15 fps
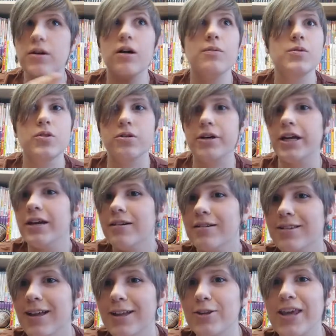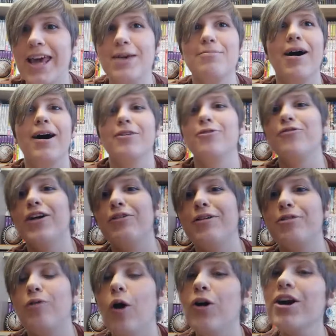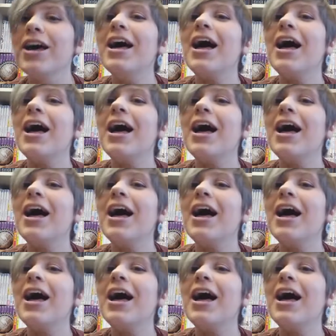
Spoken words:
Oh, I'm sorry, that came out very wrong.